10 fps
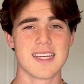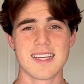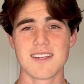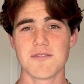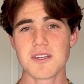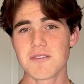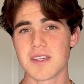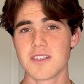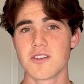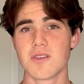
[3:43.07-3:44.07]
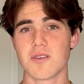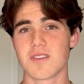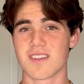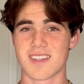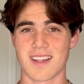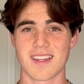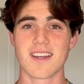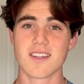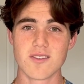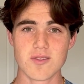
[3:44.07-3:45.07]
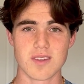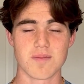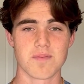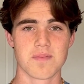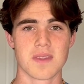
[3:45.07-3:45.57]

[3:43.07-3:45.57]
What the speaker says: And Vic Fangio knows exactly how to use him.